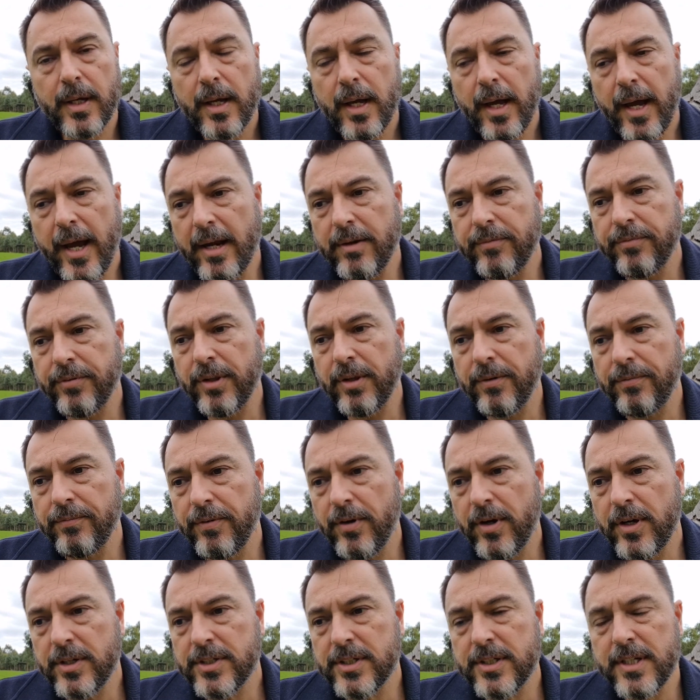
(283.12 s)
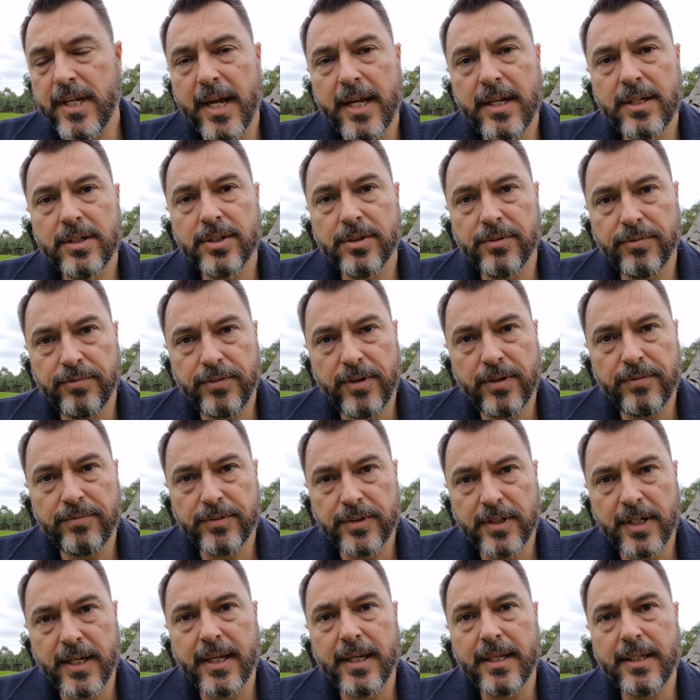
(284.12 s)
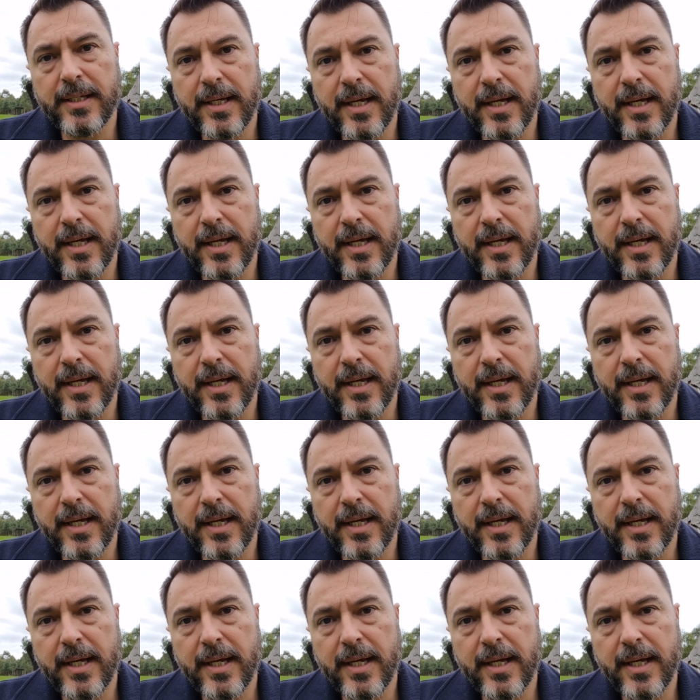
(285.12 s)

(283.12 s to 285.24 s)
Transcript: And for the first 10 to 15